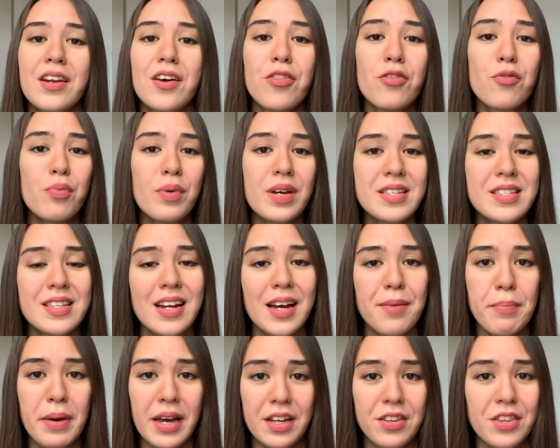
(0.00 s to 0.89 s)
Now, the reason I
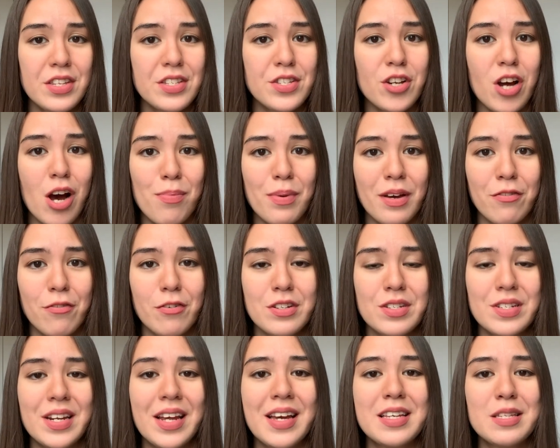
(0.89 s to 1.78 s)
picked this topic for
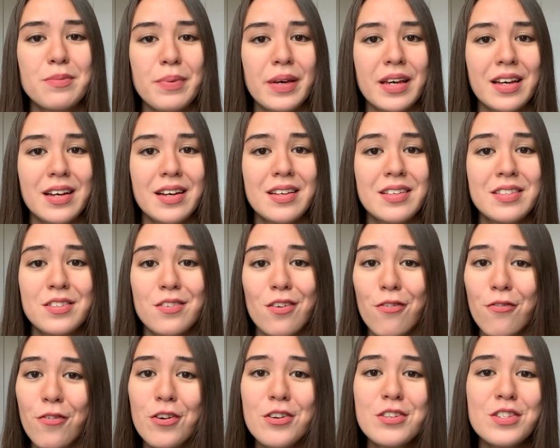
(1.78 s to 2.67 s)
today is because,
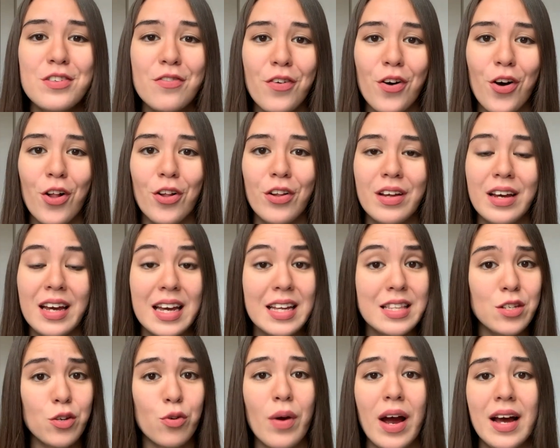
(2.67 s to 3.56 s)
first of all,
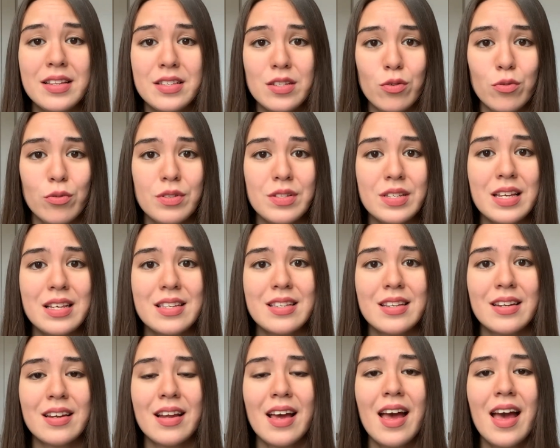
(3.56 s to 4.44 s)
it's grad school
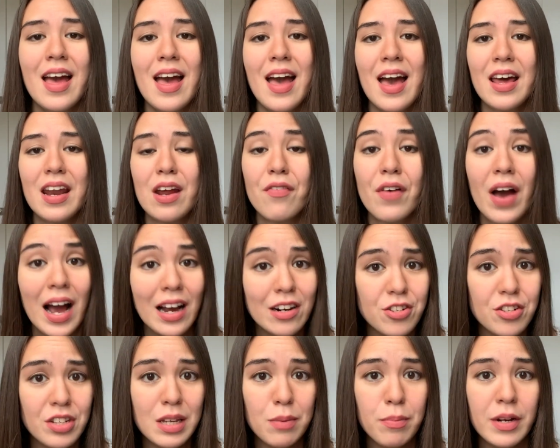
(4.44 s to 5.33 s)
season, and I've
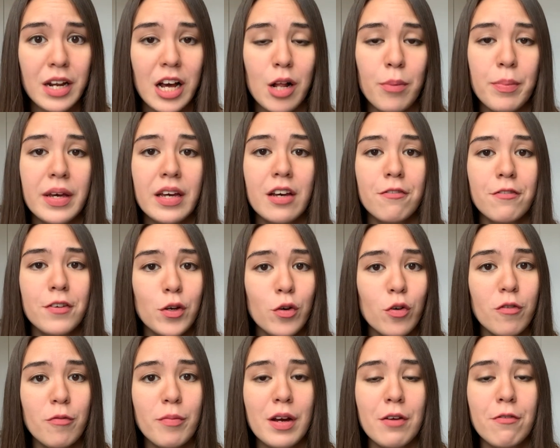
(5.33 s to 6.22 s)
actually been helping a
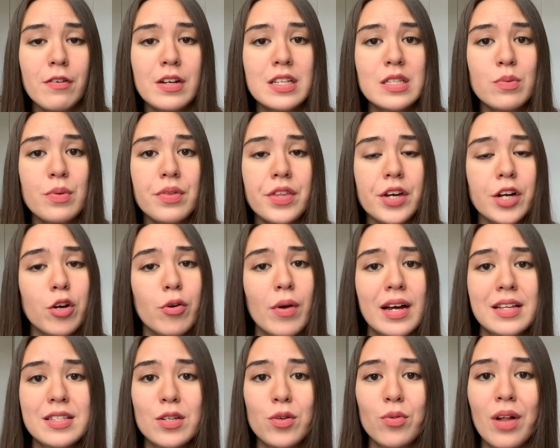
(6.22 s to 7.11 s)
few of my friends with their
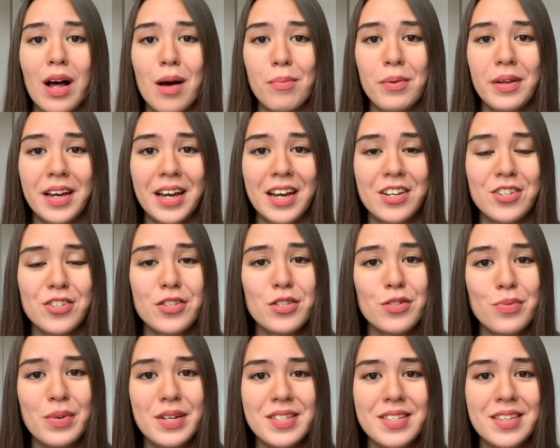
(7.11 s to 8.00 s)
grad school
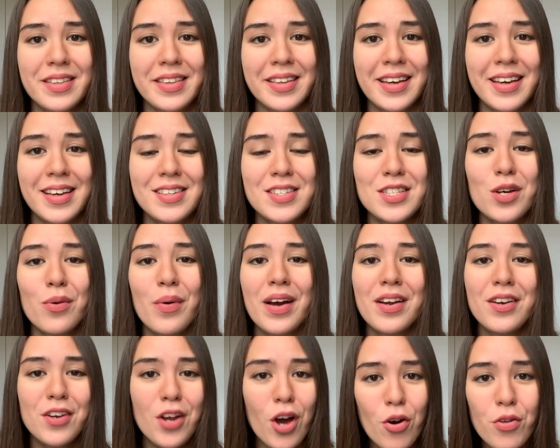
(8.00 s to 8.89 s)
applications recently, so I
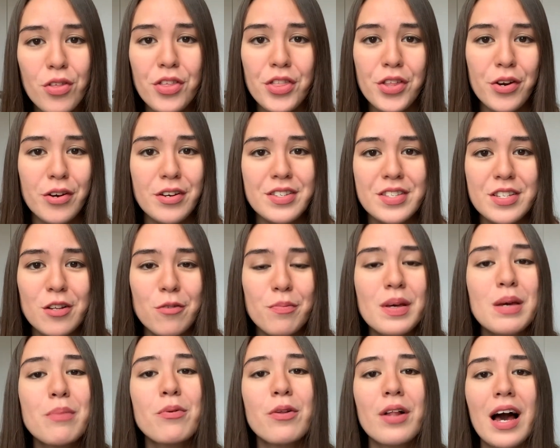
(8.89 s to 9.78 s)
know that there are still
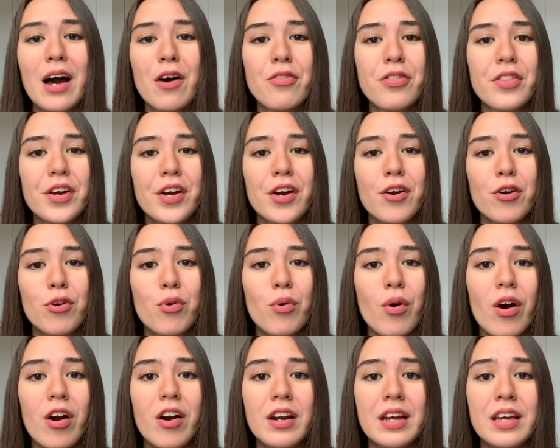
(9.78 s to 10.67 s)
people out there who
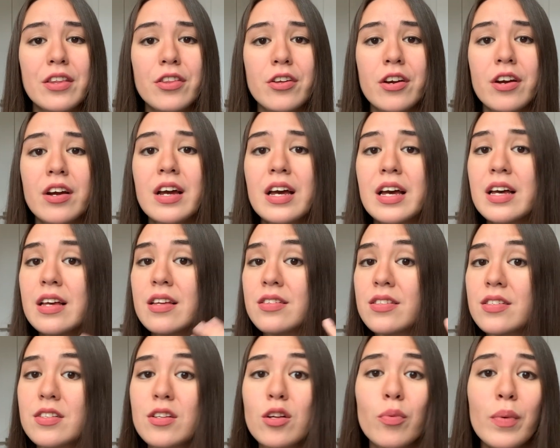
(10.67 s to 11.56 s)
are either
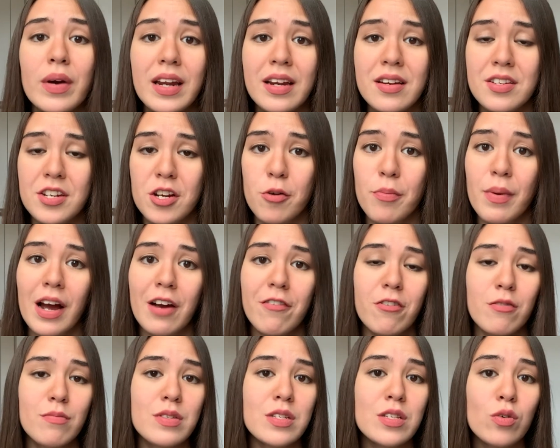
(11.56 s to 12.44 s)
still waiting to hear
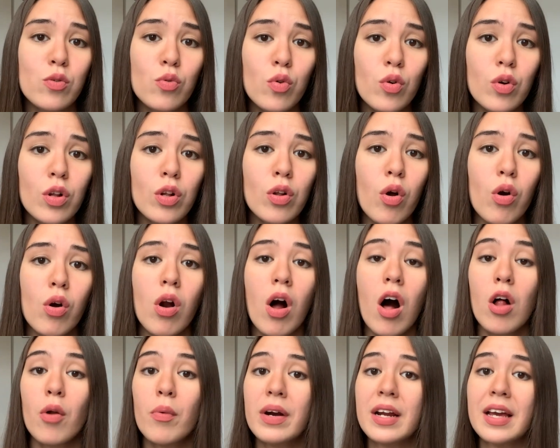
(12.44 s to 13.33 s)
back from school or
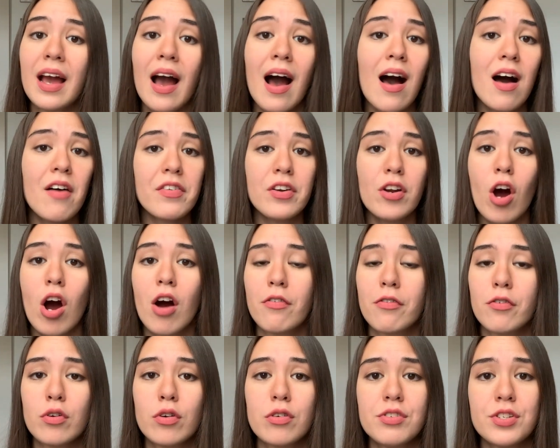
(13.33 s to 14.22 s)
already have an
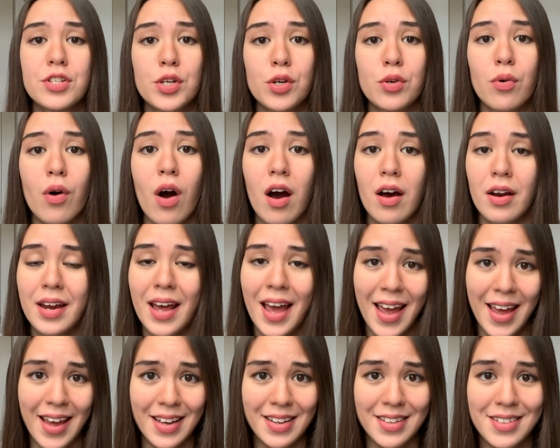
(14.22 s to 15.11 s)
offer or two on
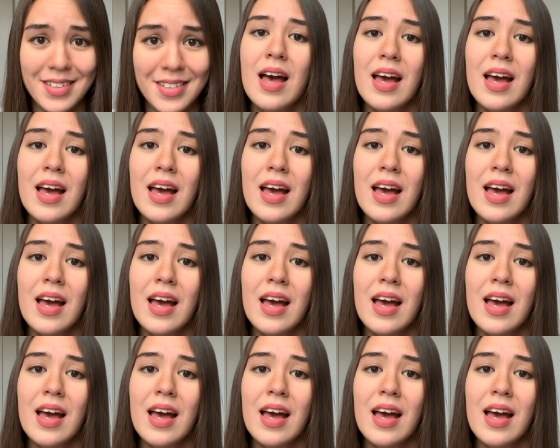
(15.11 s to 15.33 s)
hand.